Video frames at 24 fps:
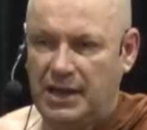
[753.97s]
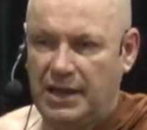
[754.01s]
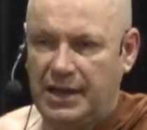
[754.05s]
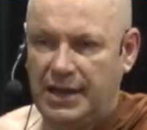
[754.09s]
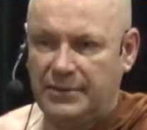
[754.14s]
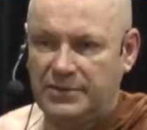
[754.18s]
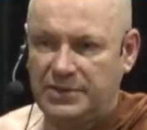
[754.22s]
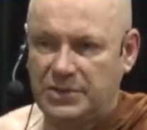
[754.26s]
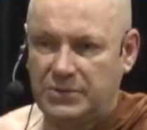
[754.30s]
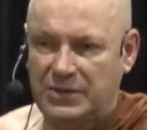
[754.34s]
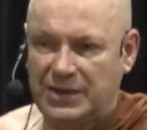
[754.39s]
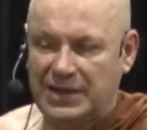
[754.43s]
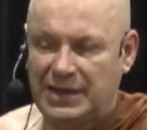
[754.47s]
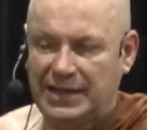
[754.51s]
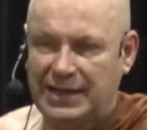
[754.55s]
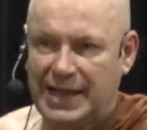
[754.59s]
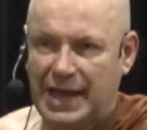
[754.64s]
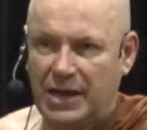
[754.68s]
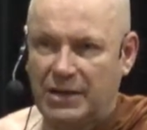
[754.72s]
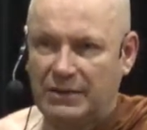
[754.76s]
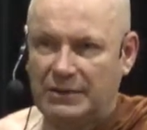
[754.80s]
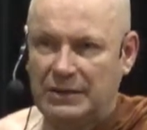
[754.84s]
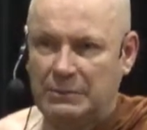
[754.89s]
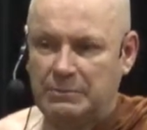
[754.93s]
I was reading
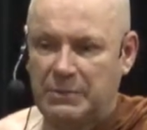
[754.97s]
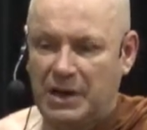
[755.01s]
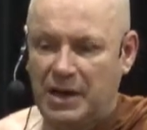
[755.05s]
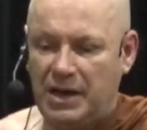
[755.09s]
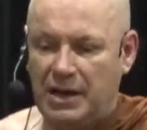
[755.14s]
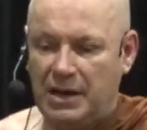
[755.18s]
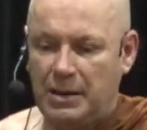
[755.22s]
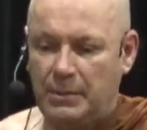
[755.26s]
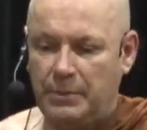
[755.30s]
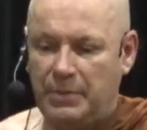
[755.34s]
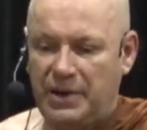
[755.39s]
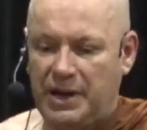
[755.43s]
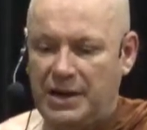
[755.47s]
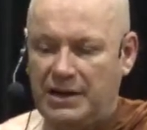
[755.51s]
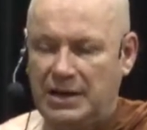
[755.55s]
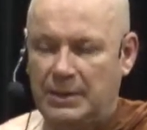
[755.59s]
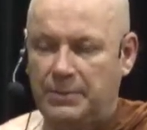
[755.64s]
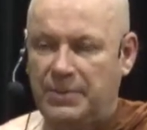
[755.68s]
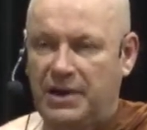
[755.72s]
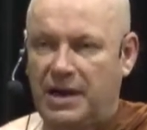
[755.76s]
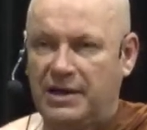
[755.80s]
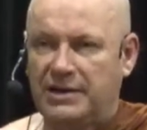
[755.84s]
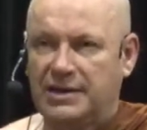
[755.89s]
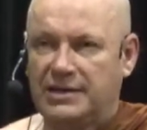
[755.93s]
out the
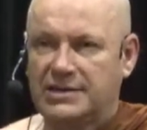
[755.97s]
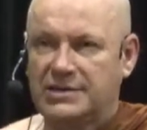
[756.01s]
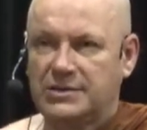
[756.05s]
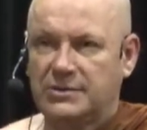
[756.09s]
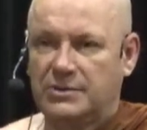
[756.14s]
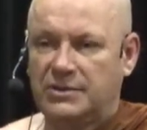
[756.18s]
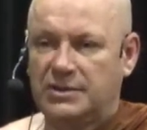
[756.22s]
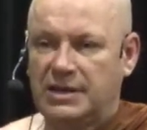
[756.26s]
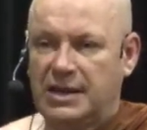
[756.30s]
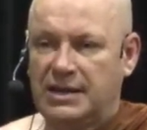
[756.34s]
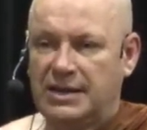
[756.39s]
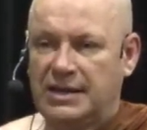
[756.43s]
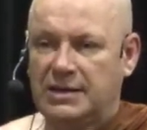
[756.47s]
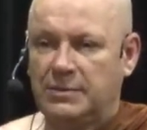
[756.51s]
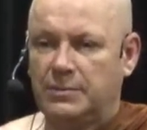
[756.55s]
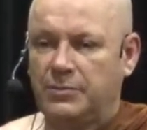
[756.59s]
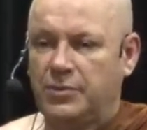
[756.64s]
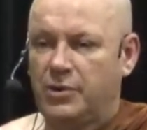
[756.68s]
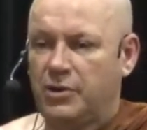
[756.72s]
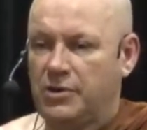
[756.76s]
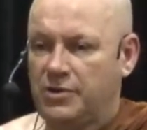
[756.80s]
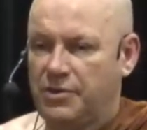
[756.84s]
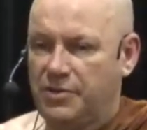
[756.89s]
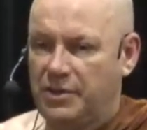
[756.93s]
Mahaparinibbana Sutta in
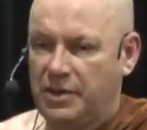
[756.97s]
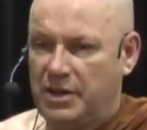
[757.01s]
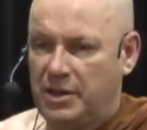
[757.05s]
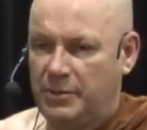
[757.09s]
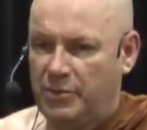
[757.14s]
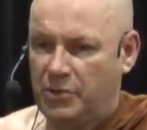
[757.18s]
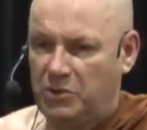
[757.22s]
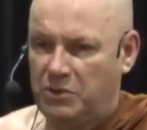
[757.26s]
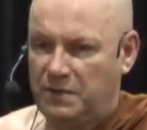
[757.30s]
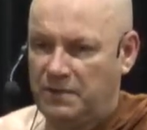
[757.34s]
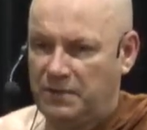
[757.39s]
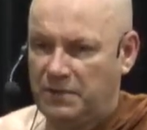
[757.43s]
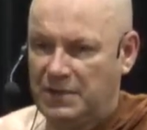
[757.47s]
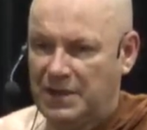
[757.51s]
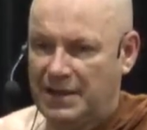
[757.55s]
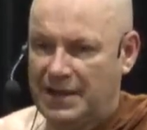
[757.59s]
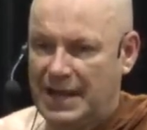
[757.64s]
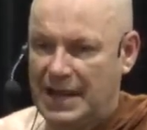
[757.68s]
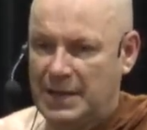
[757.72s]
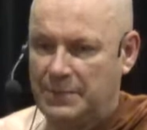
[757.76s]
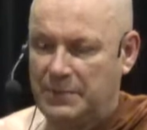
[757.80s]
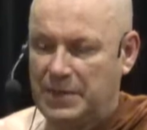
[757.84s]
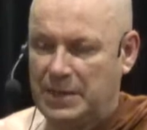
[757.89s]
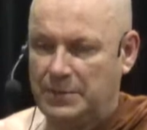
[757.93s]
Perth, both for the
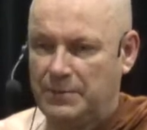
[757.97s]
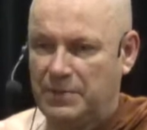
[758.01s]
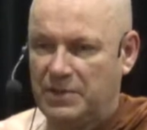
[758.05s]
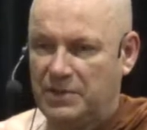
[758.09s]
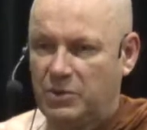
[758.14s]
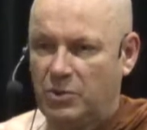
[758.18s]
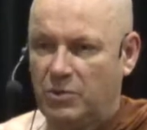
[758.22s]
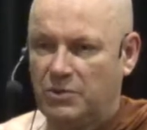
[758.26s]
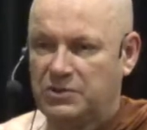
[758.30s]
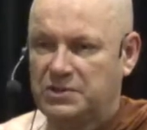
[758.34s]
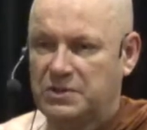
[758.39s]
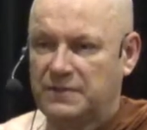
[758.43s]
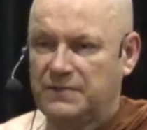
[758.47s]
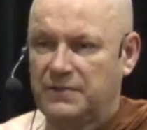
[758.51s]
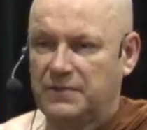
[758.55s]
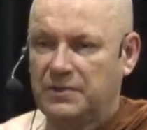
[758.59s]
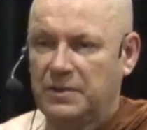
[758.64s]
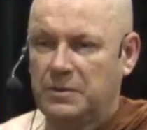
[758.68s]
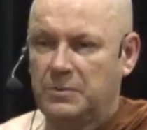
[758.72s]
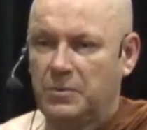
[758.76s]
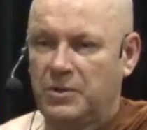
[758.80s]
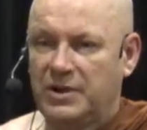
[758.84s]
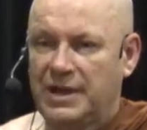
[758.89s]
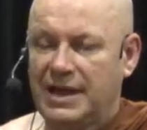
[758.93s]
lay people and also for
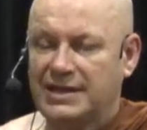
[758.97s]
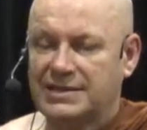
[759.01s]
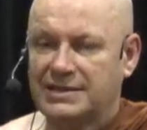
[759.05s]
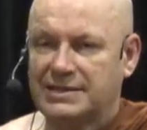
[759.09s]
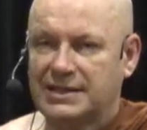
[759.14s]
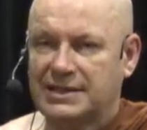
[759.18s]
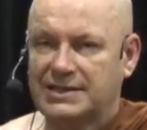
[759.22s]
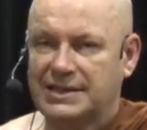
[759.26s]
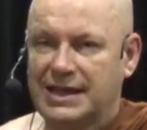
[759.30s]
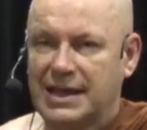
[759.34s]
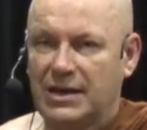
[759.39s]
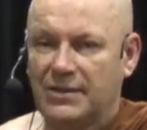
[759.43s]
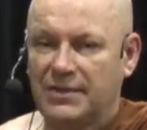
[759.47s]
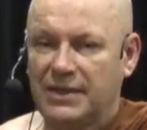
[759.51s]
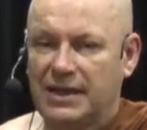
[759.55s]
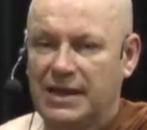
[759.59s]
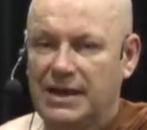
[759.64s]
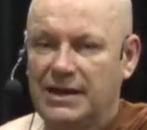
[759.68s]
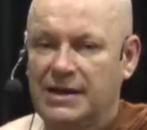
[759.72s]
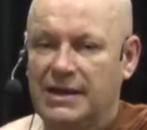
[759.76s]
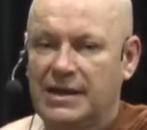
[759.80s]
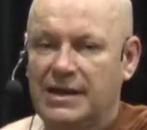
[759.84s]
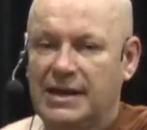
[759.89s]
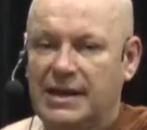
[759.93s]
the monastics down
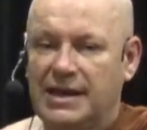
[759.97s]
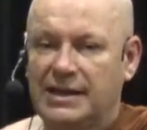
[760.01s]
there.